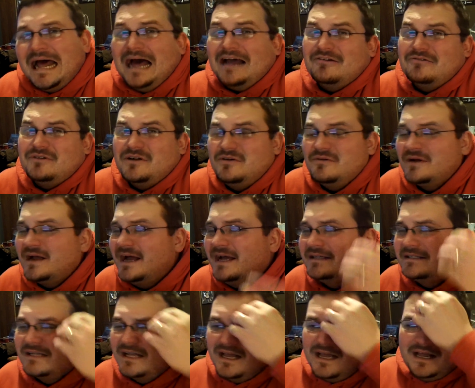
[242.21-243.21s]
I don't know,
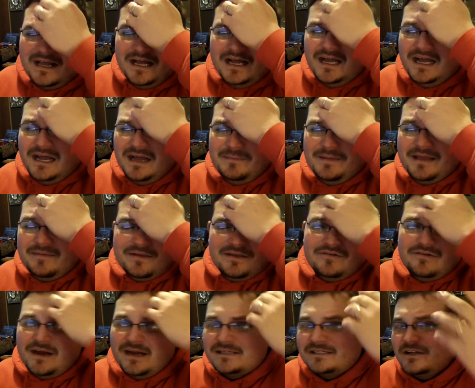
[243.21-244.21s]
guys. Maybe
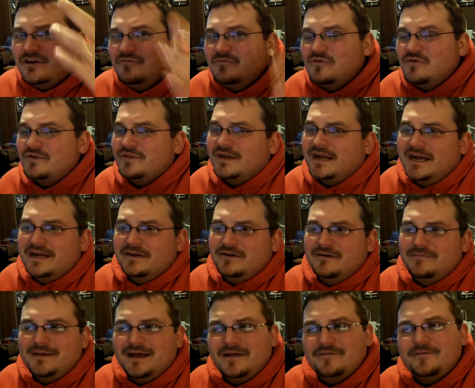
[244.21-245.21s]
you guys know more than I
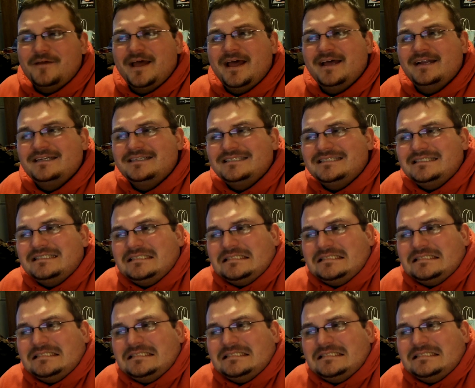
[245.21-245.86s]
do about that.